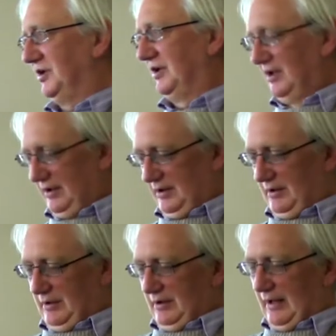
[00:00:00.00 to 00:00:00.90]
it,
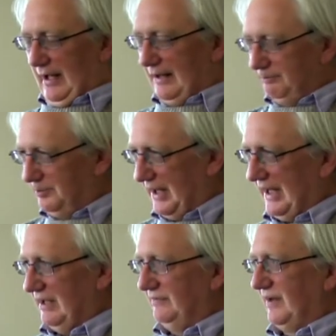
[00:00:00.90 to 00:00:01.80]
and
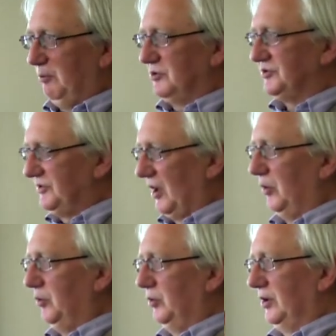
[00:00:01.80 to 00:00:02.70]
B, there was
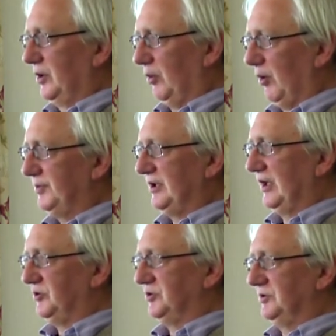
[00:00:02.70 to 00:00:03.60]
no
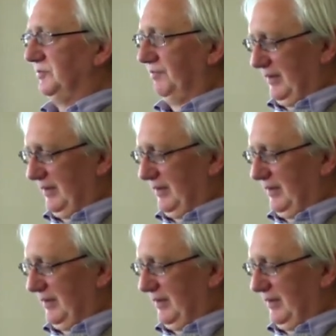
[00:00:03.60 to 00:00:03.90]
cooperation